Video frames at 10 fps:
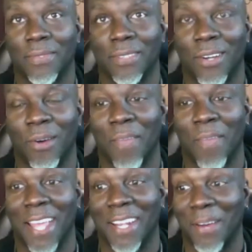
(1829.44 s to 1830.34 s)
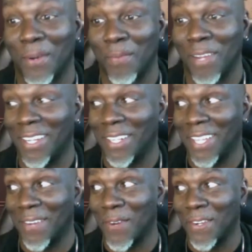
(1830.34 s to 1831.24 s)
oh man am i gonna
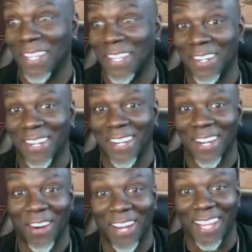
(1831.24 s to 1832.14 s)
get real here all right